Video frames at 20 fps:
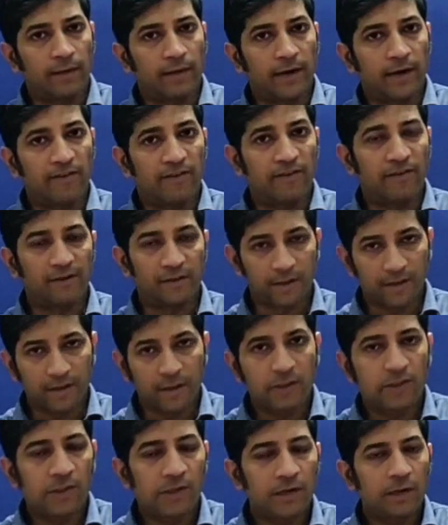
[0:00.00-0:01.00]
I have
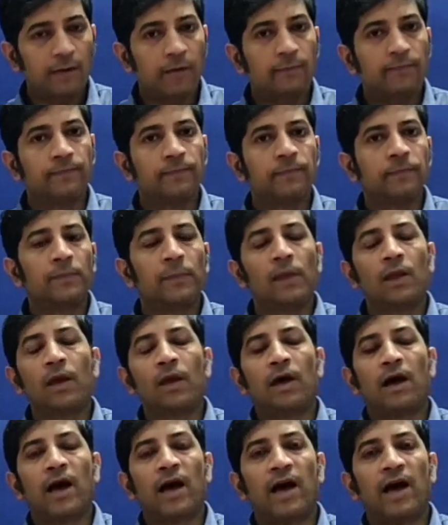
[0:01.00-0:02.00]
researched it,
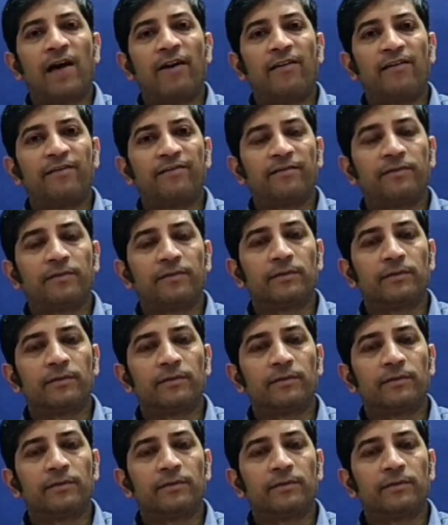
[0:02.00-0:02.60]
I have